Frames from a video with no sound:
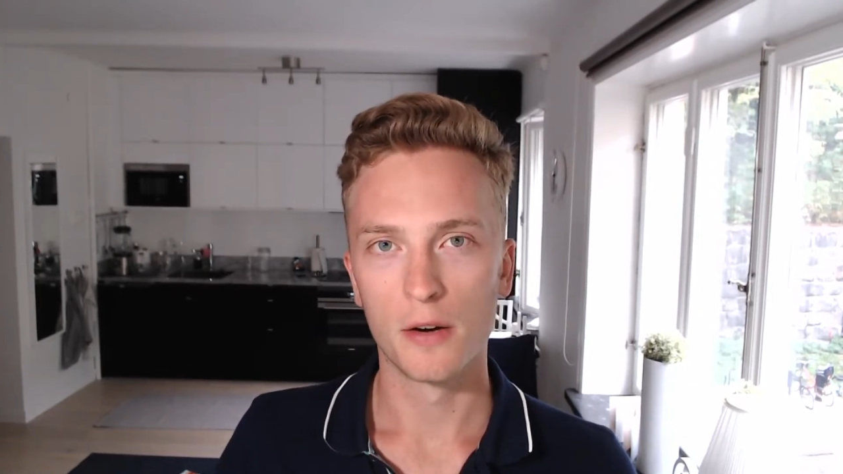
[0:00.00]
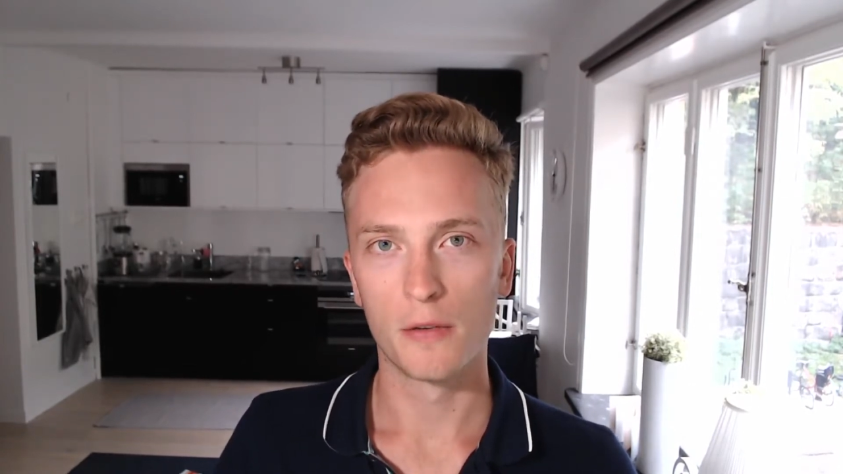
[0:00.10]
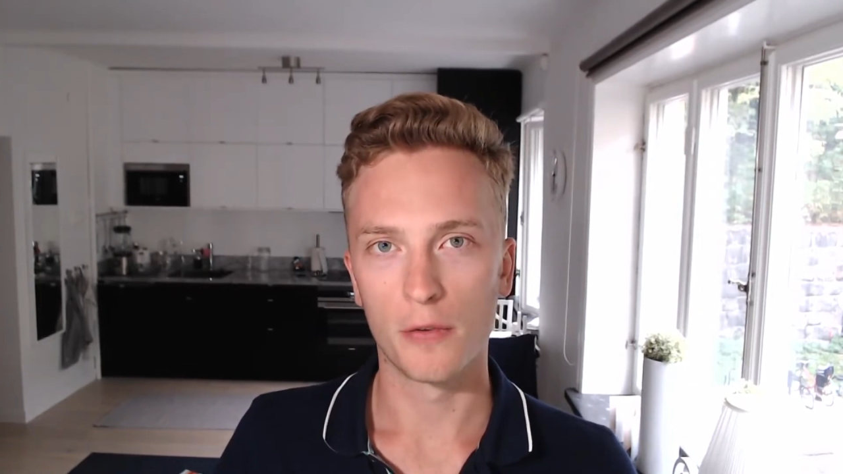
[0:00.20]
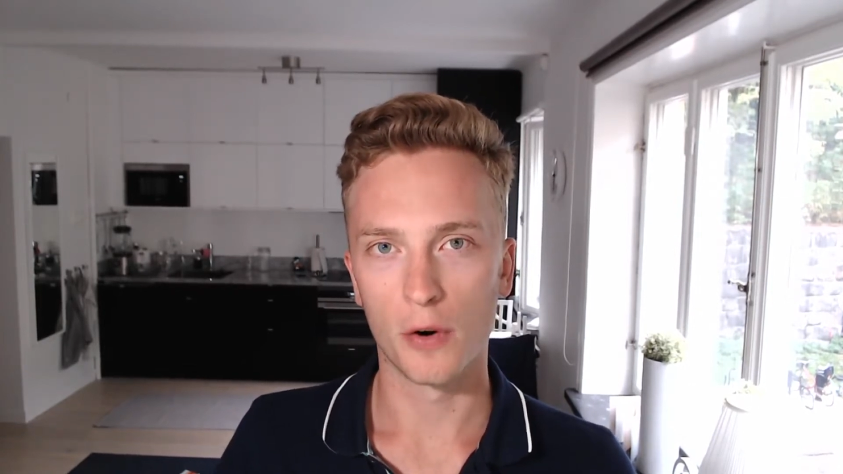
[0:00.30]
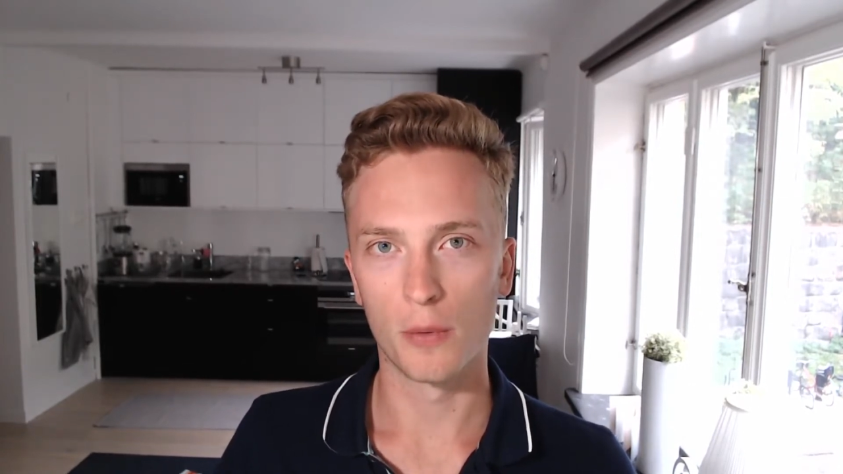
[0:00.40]

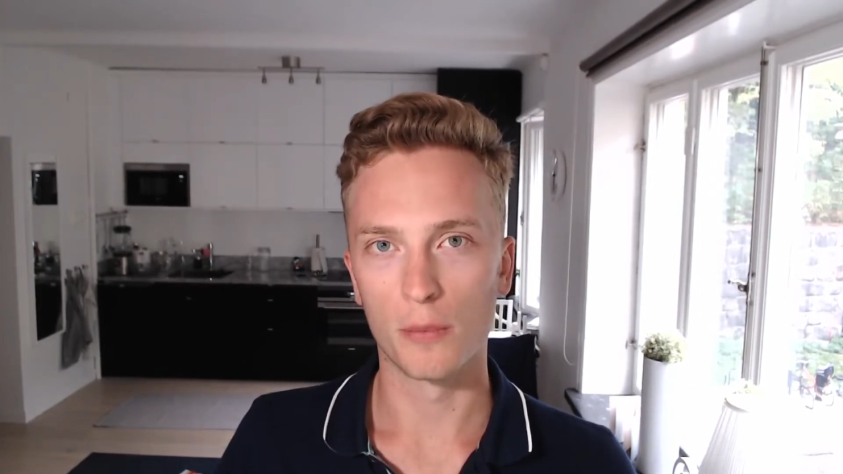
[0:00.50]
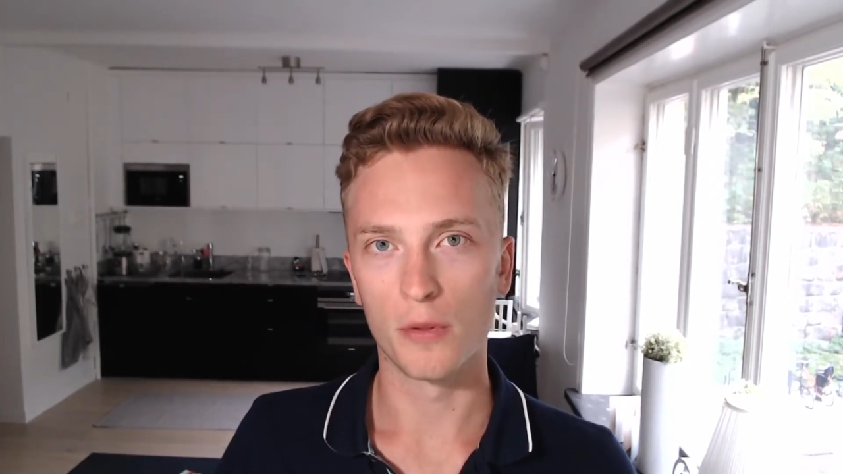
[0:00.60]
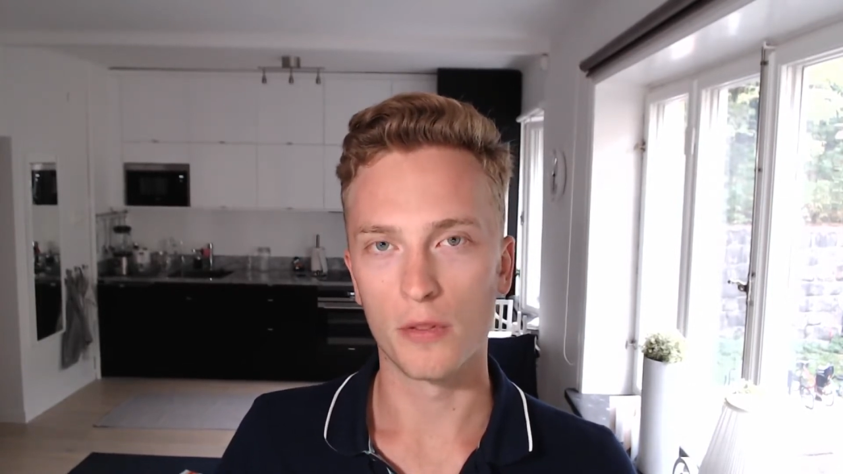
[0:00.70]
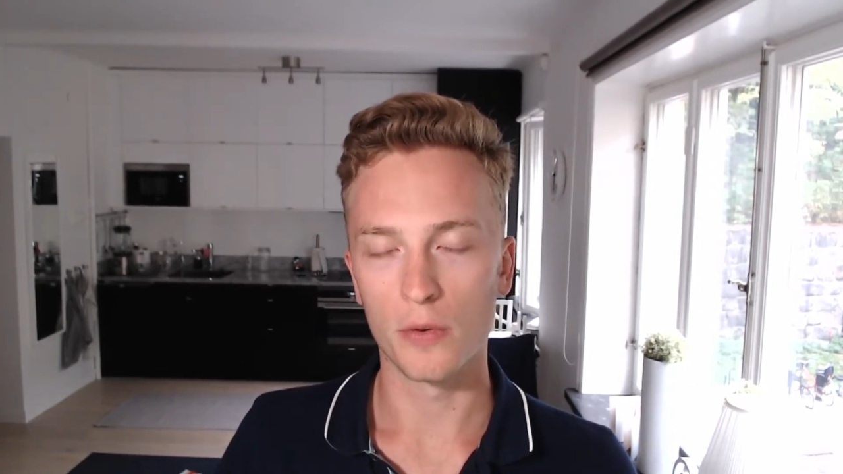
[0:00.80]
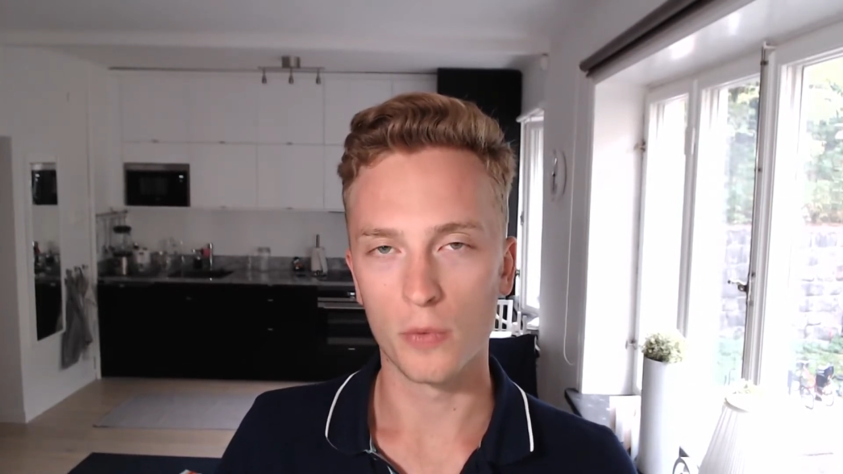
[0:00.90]
from
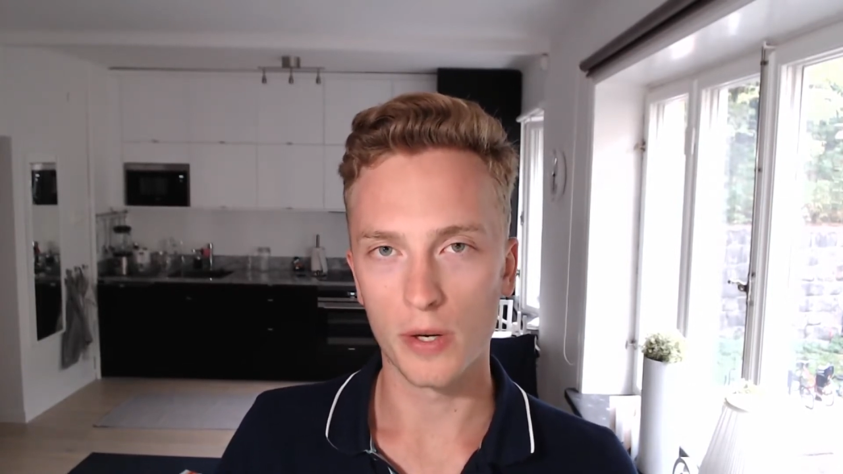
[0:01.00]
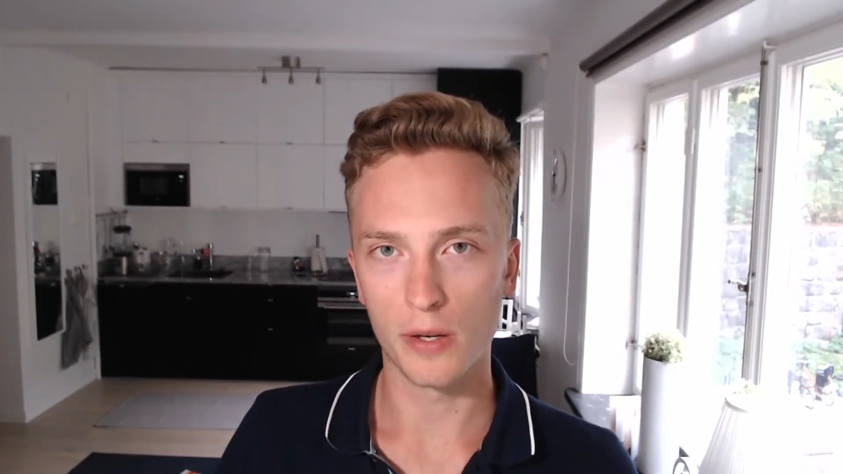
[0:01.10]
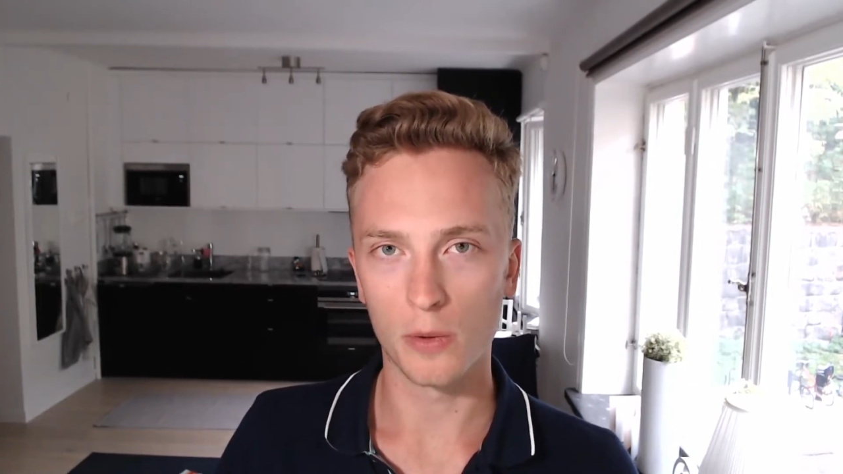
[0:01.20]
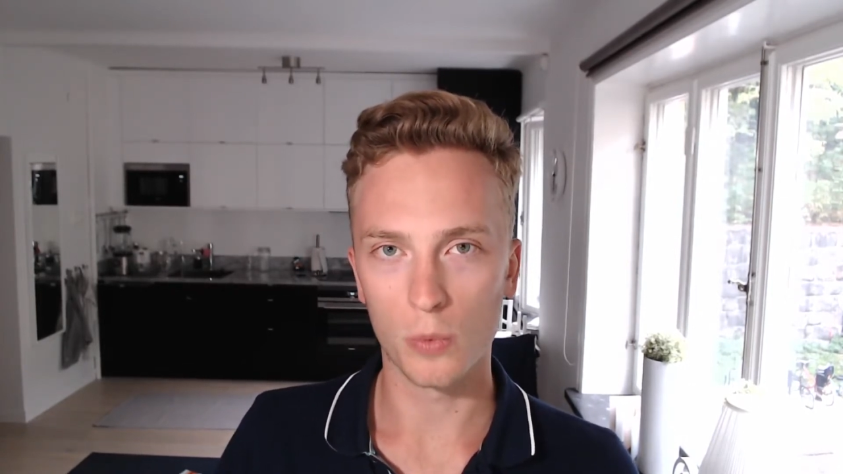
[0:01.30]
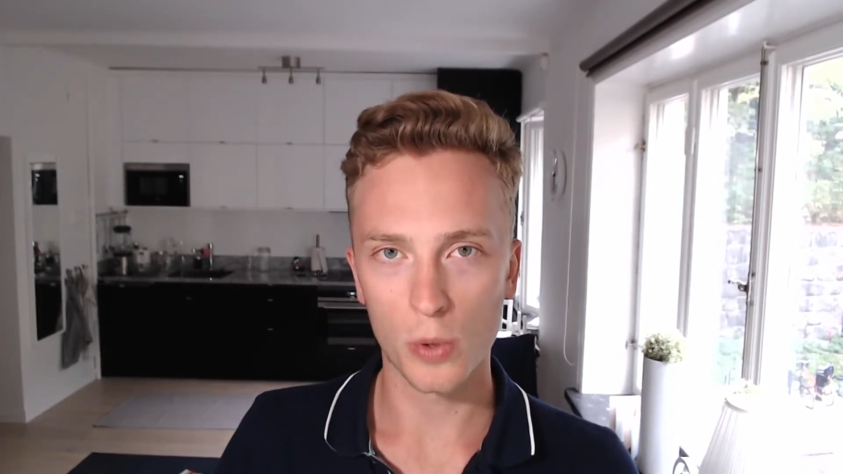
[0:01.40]
the
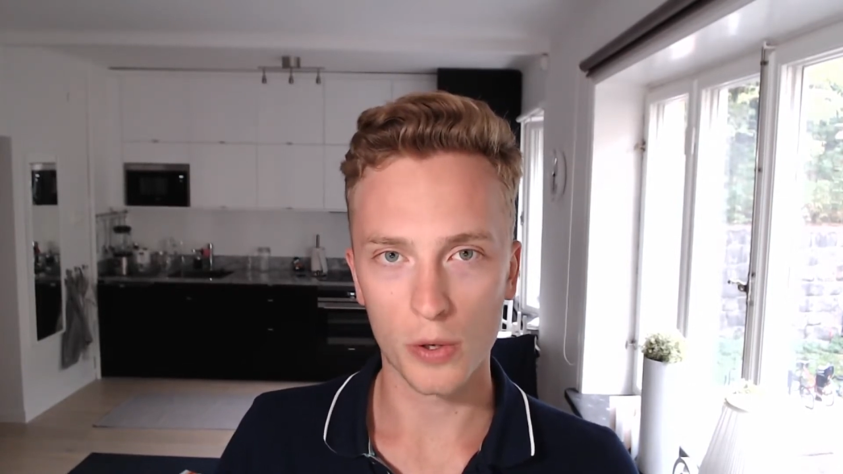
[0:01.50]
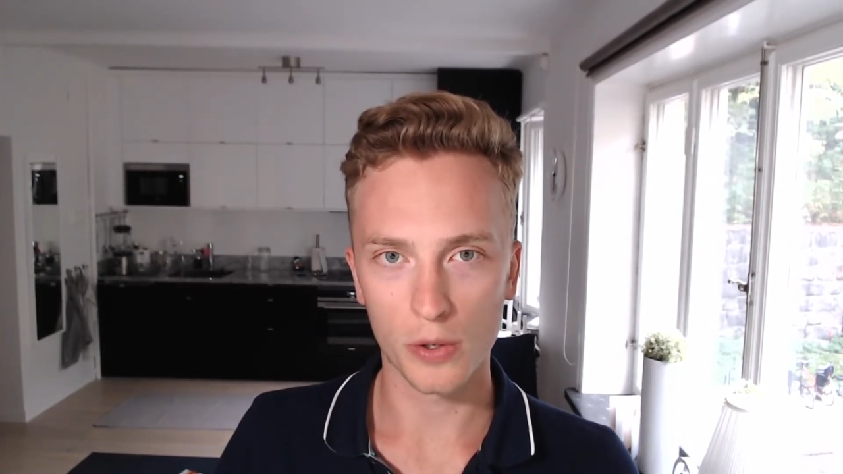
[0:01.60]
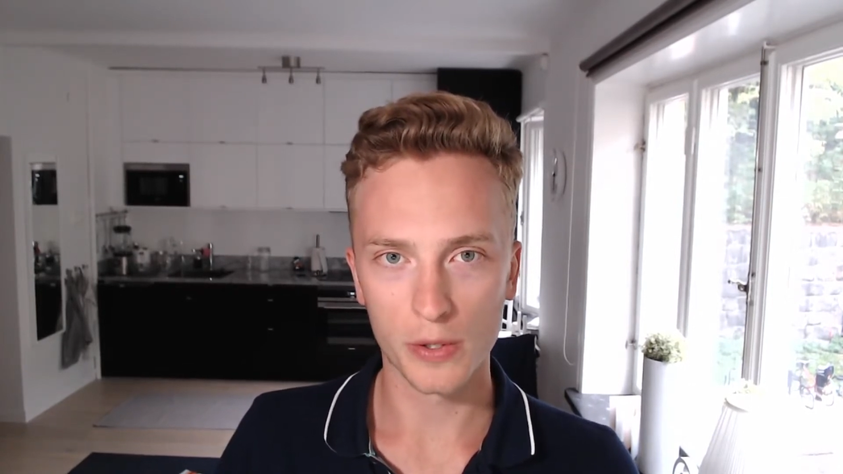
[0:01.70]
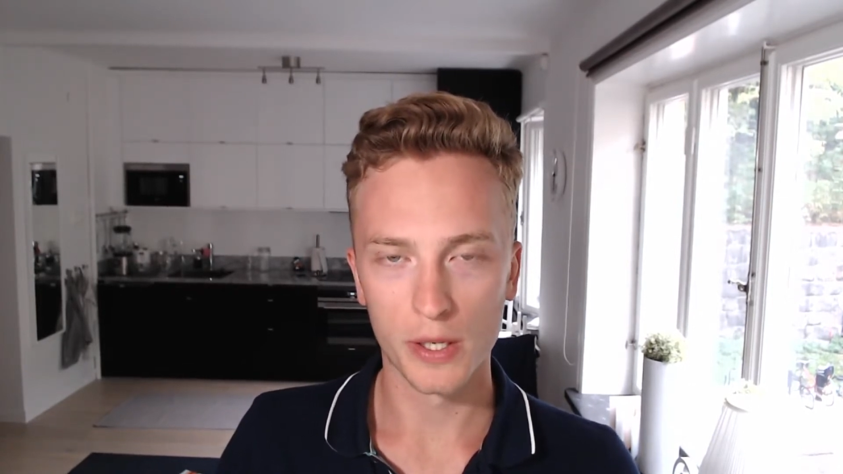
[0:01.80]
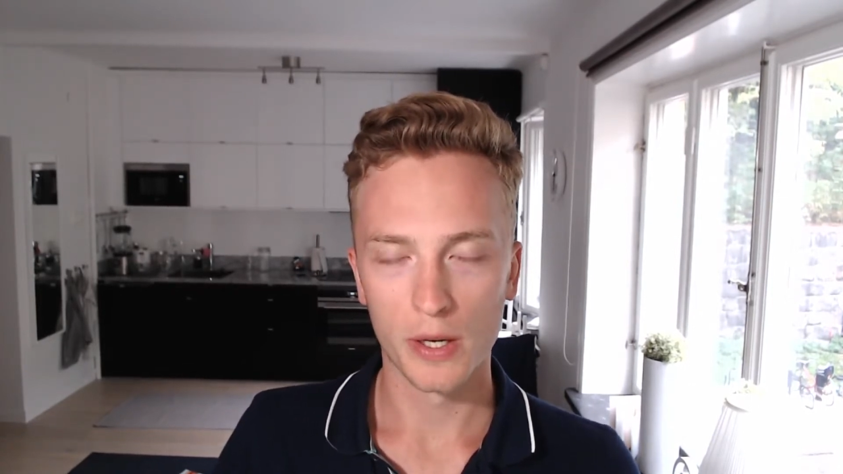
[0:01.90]
real
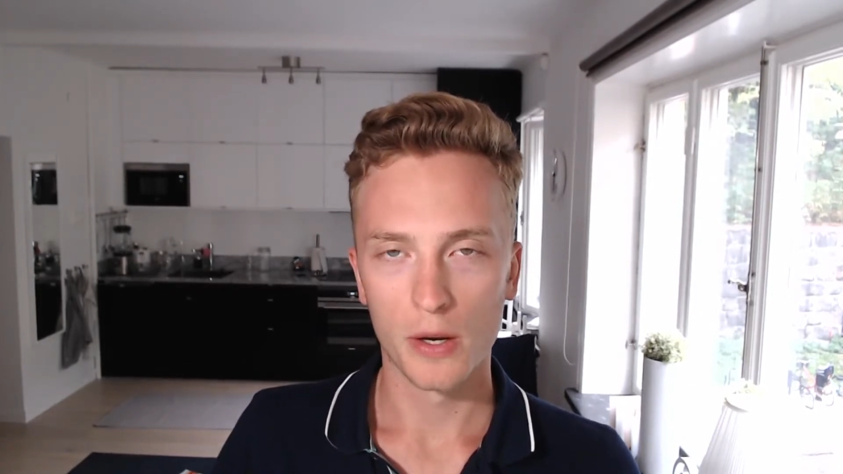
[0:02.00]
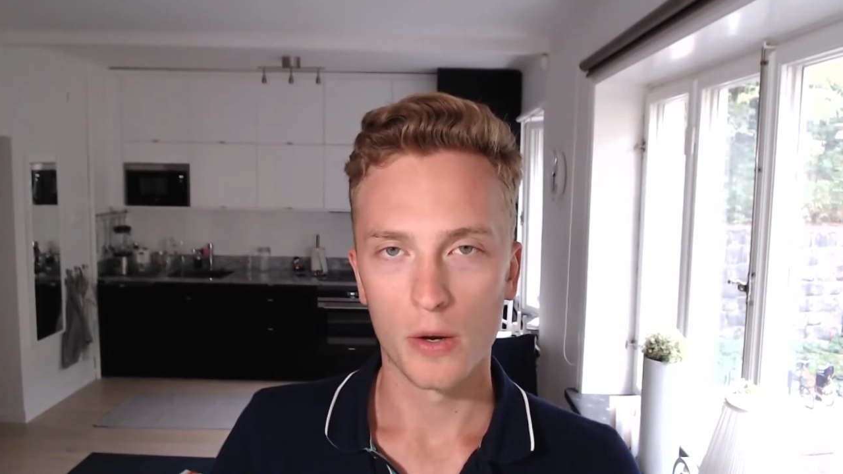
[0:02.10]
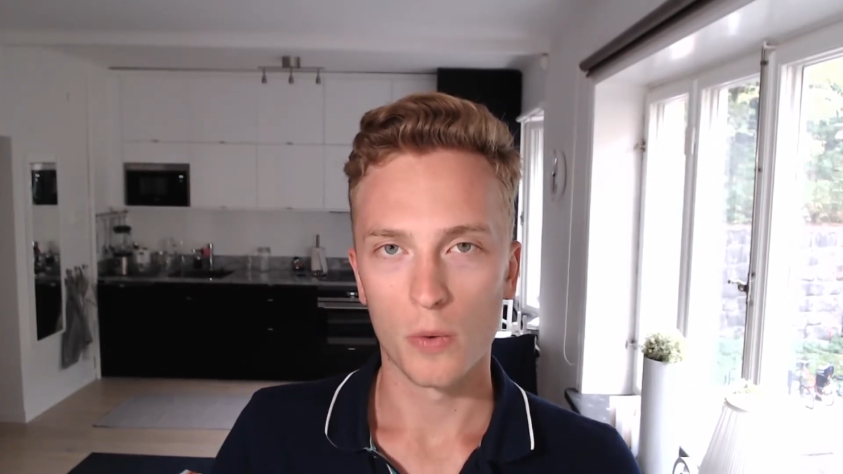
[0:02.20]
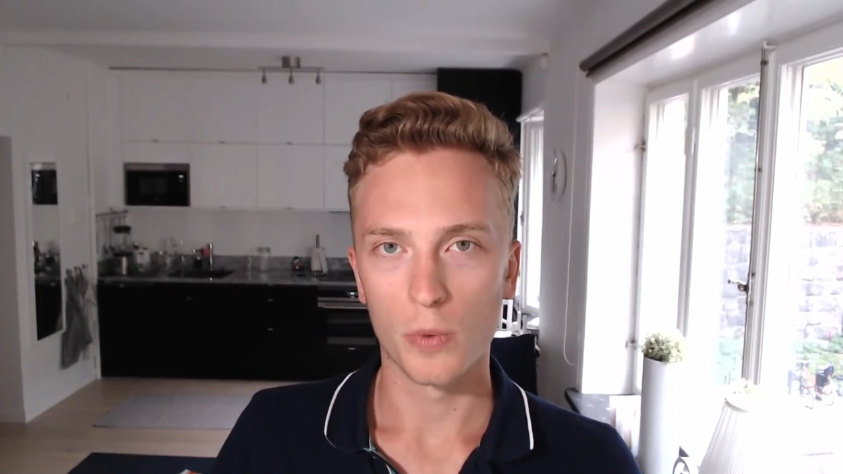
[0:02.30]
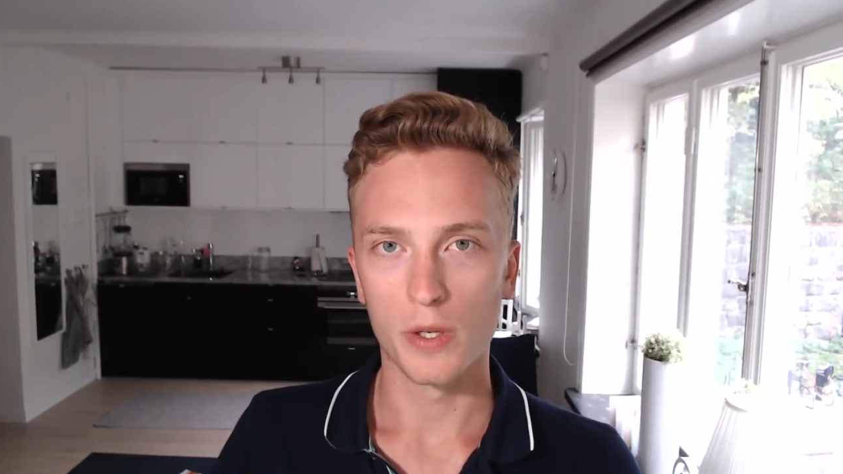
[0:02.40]
world, we